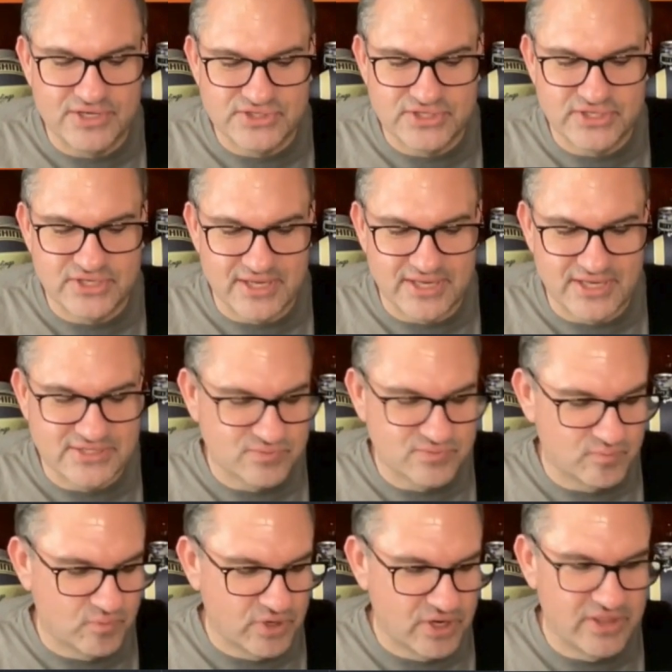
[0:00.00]
as
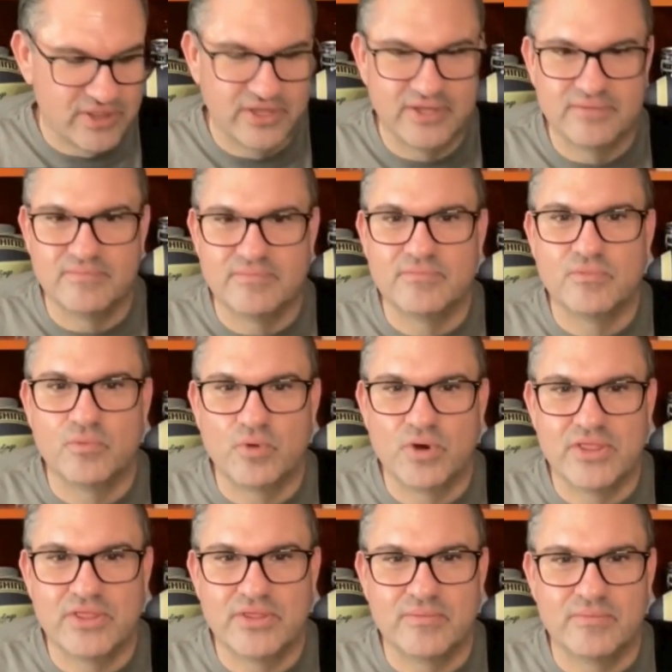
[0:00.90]
one of
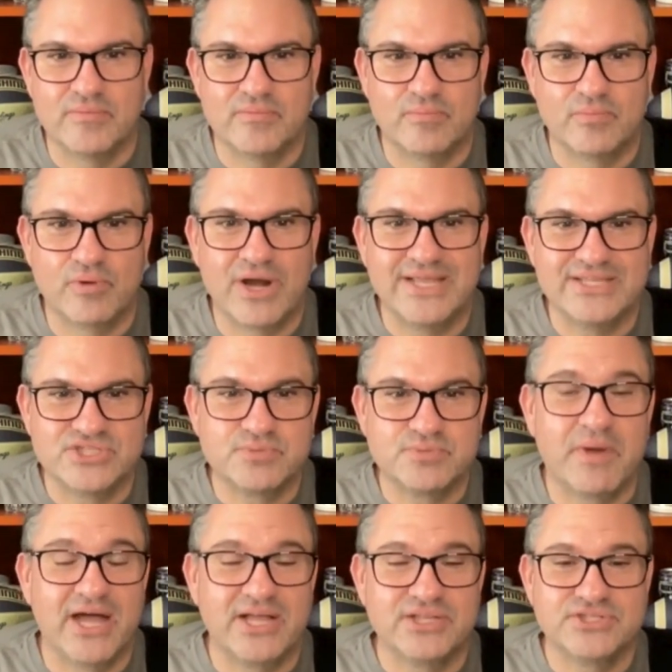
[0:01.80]
the bright
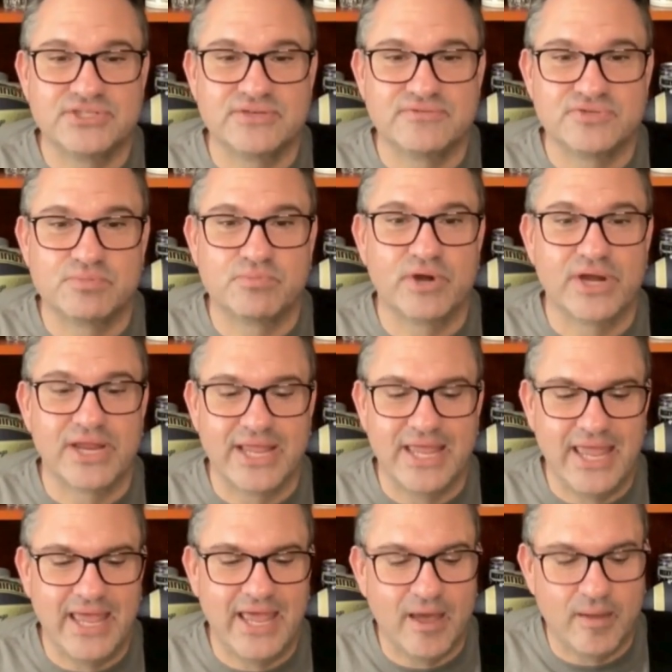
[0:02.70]
spots of spring
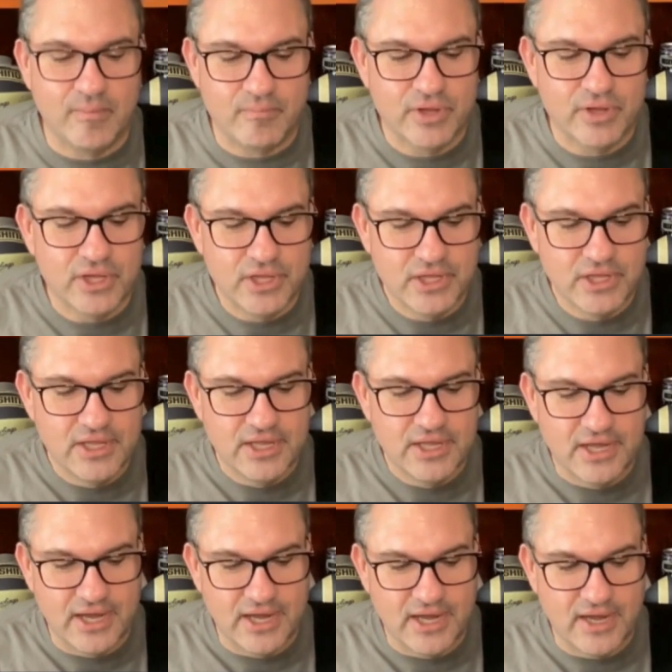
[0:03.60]
camp.
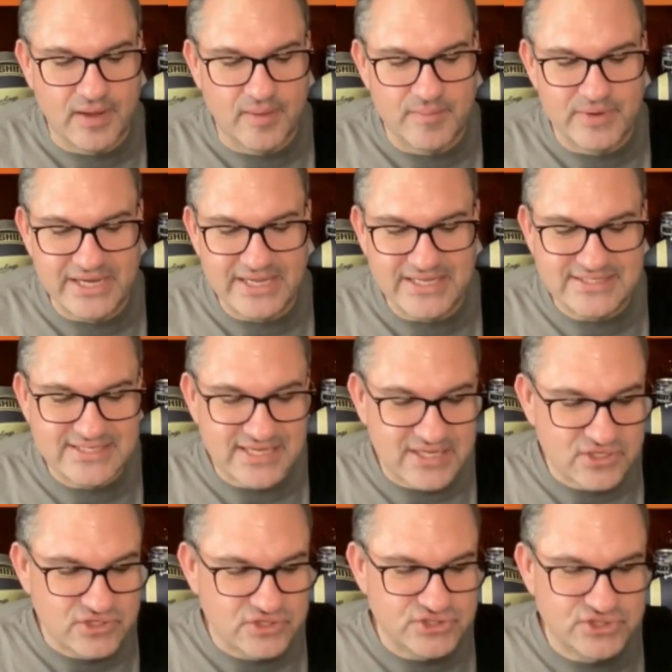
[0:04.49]
And he
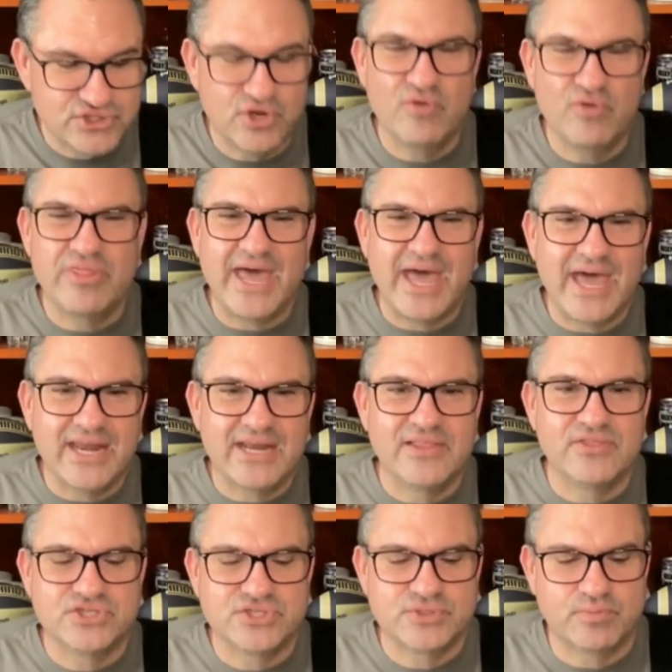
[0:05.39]
did show that
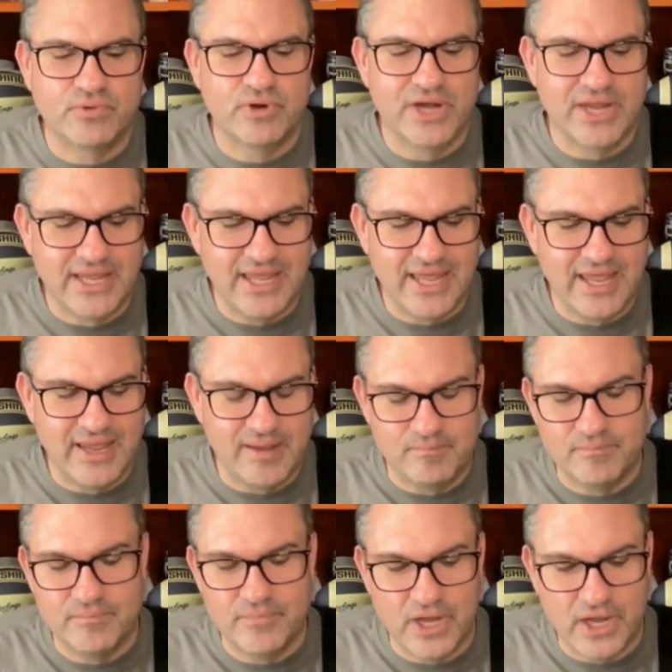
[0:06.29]
in the spring
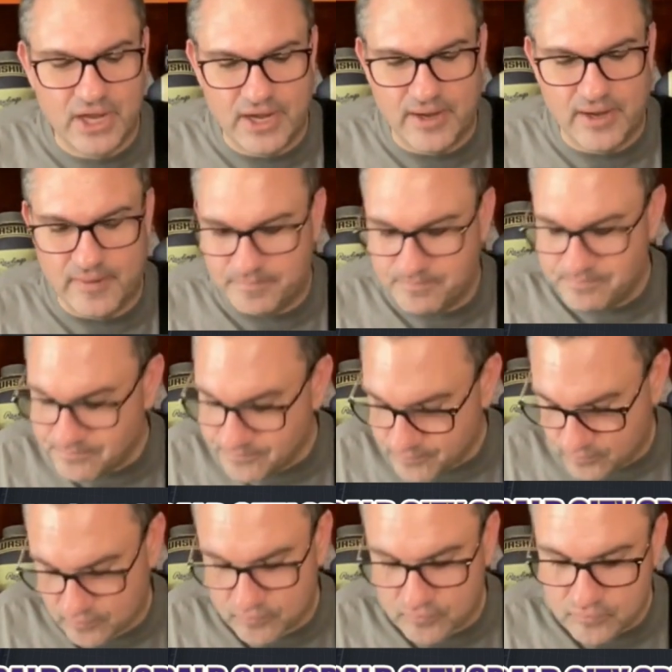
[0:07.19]
game. And
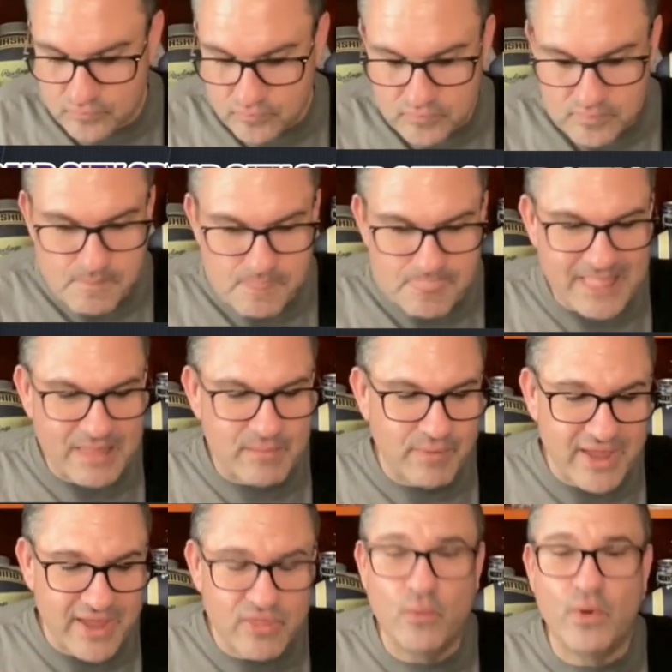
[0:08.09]

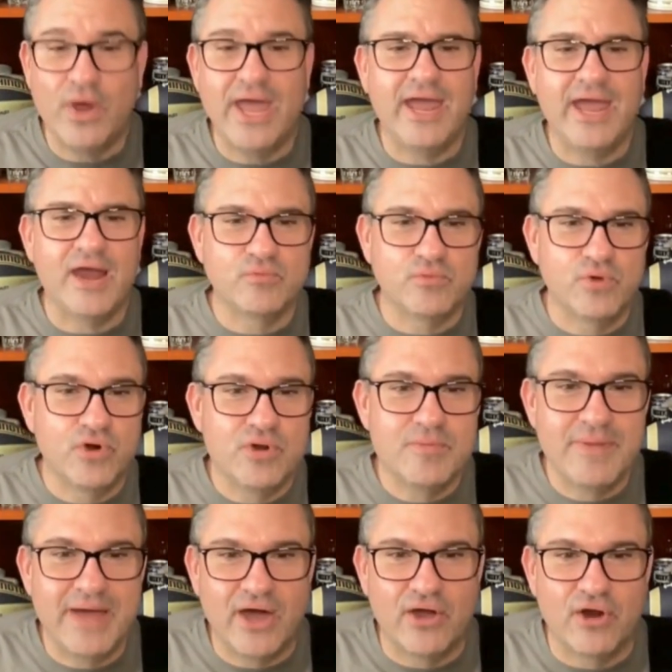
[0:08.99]
by the way, I wrote
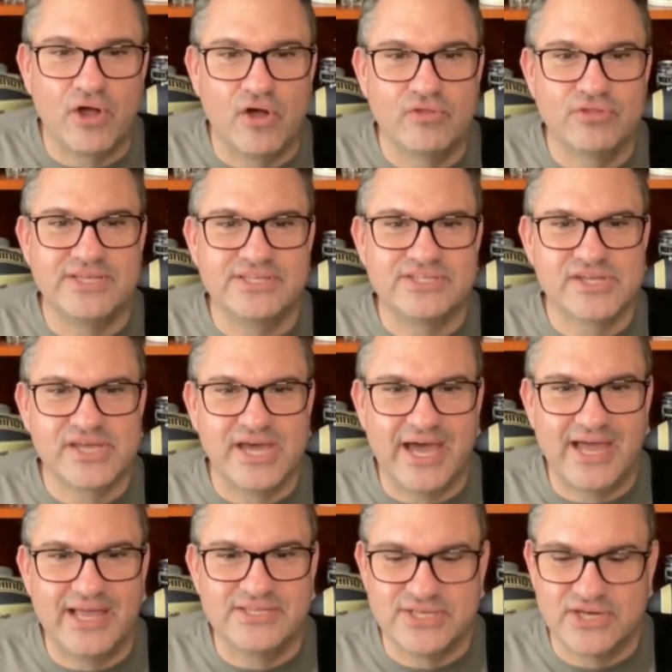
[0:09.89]
about all these
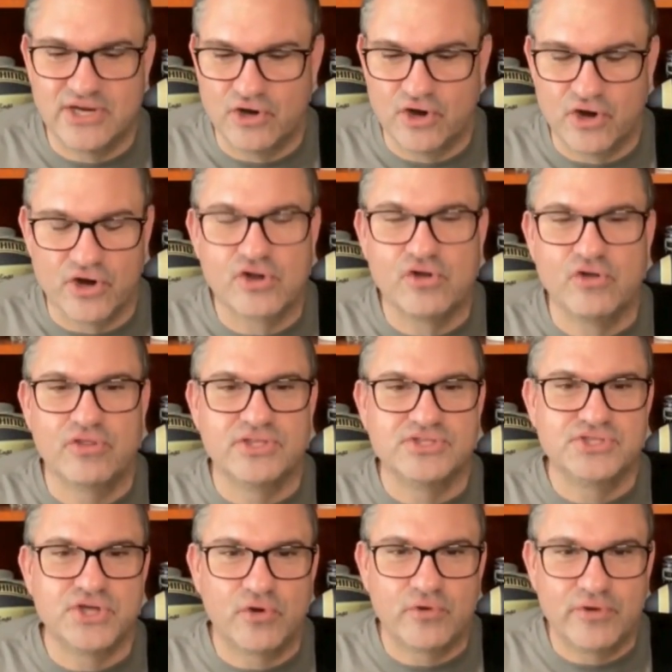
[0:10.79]
guys in an article
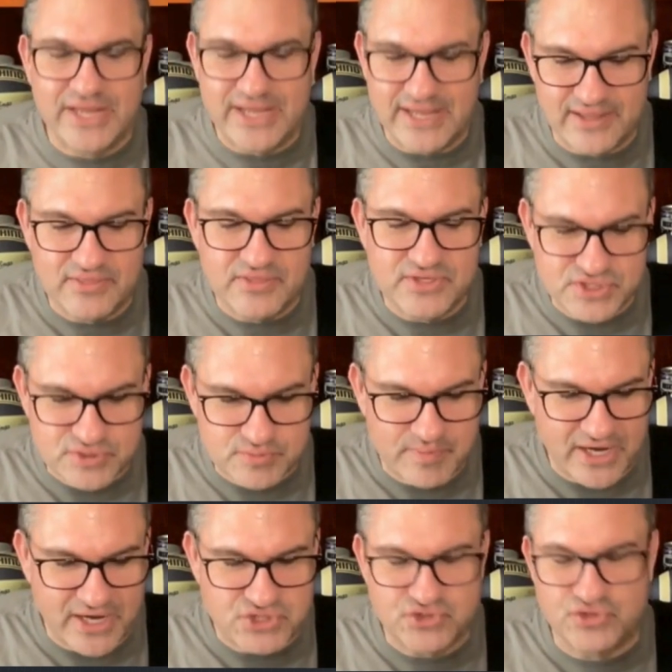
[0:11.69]
that's already in the
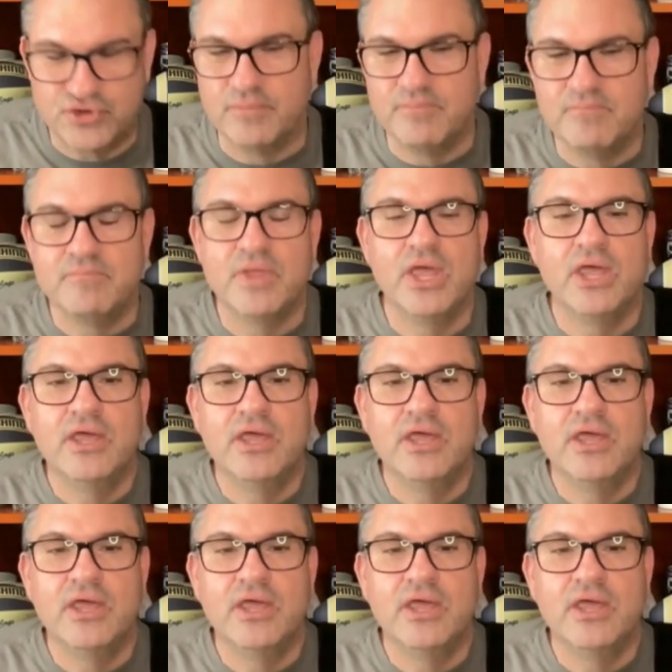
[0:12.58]
Spectrum,